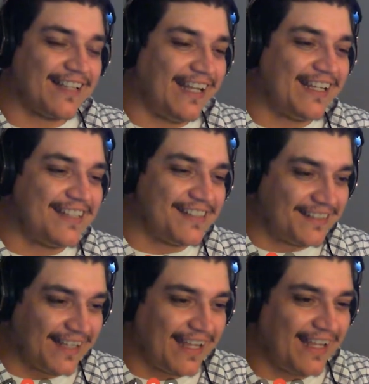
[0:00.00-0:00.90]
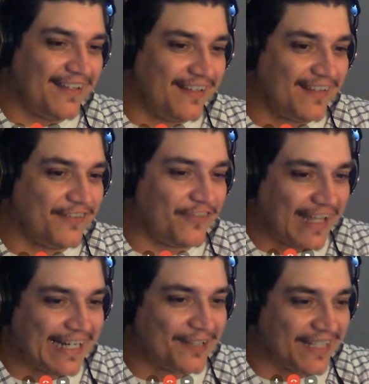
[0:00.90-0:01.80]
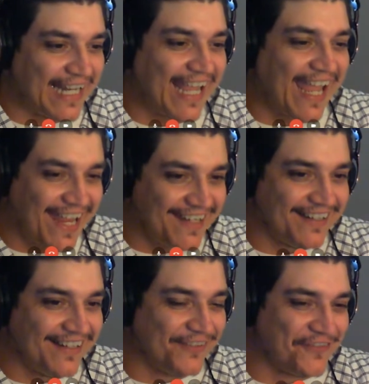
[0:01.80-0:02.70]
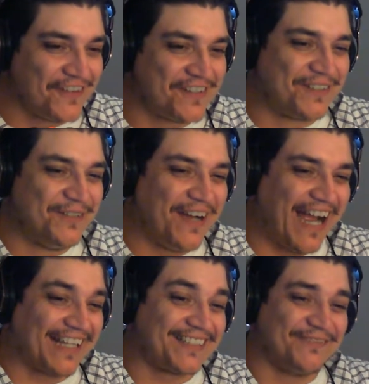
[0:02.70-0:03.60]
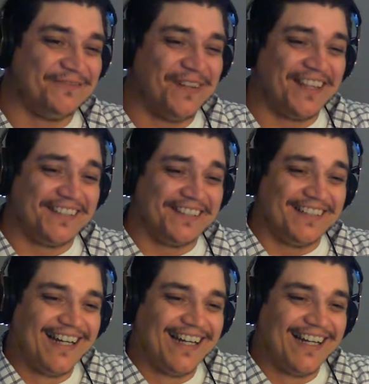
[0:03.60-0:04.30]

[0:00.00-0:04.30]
can say flat out that I hated the first 2 acts of Mother.